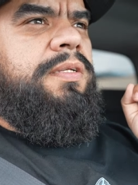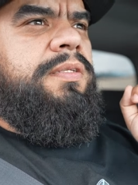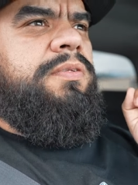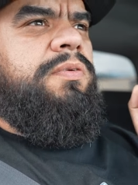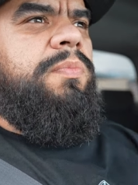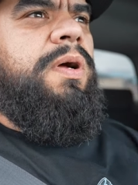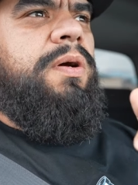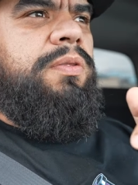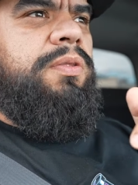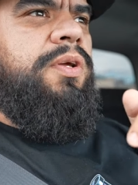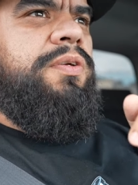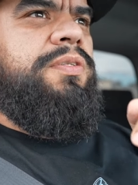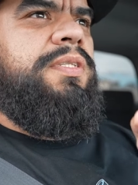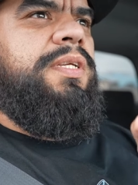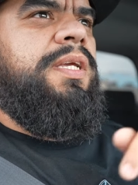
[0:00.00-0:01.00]
Tomorrow,
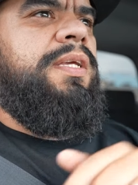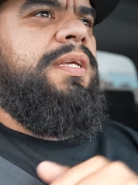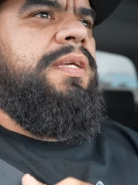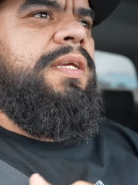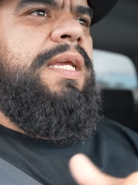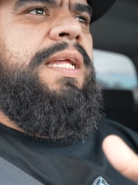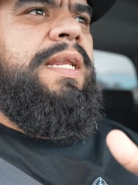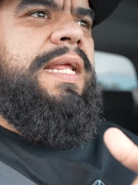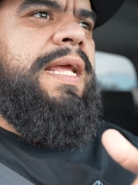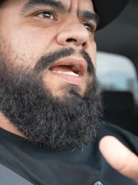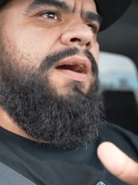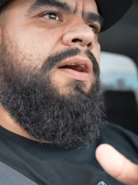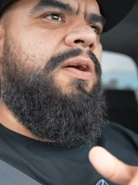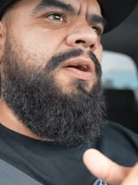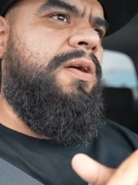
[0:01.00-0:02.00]
Thursday, get
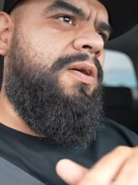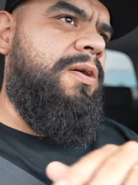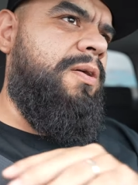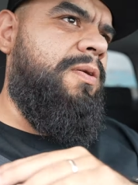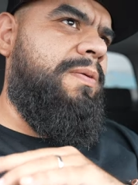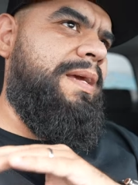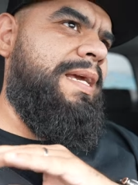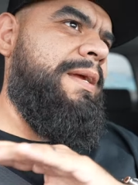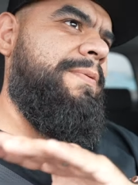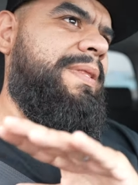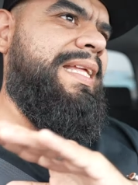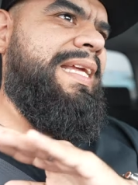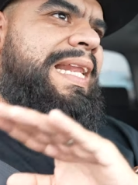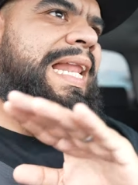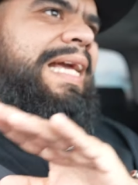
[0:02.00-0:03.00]

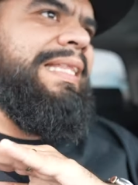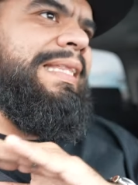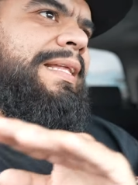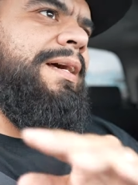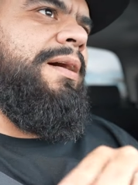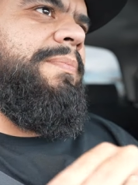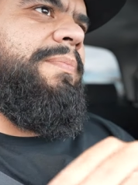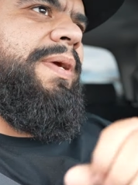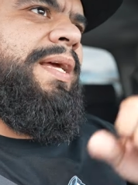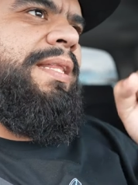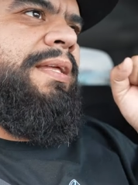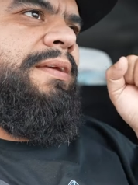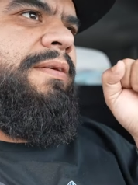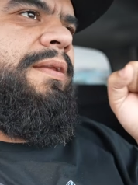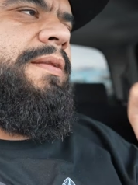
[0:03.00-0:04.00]
everything lined up, and
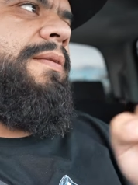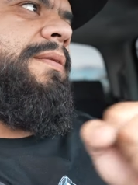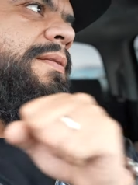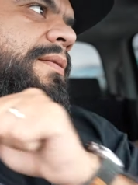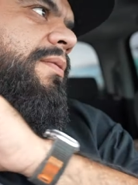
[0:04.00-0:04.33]
then